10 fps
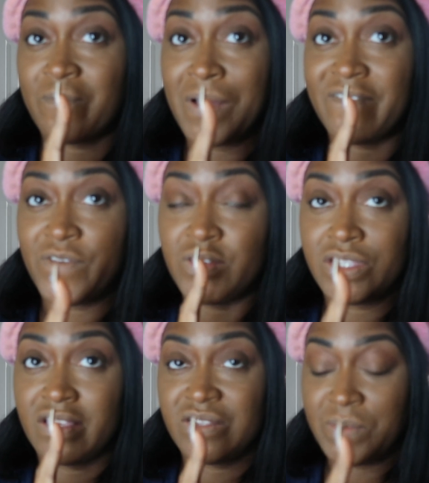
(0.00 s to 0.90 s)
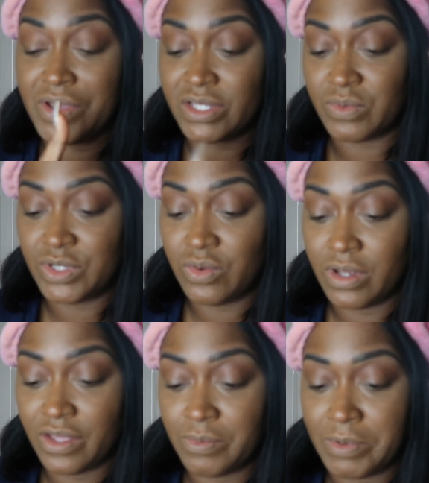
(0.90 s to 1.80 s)
my first experience with doing
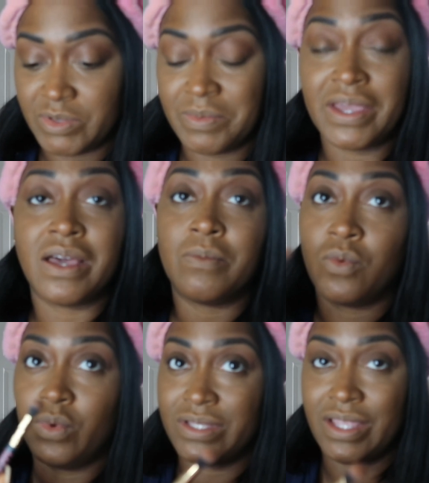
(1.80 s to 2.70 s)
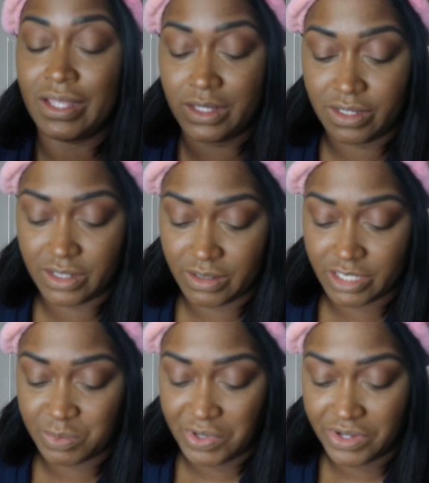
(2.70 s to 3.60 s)
other people's makeup was not a good
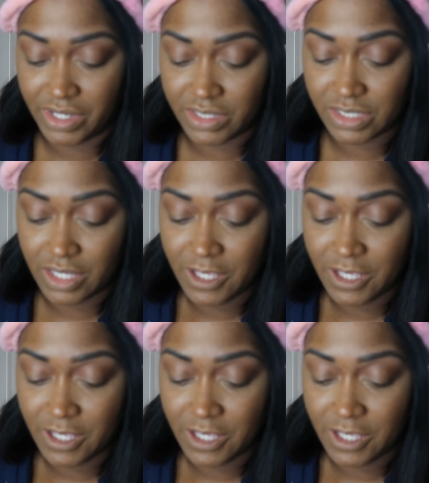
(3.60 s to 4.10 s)
experience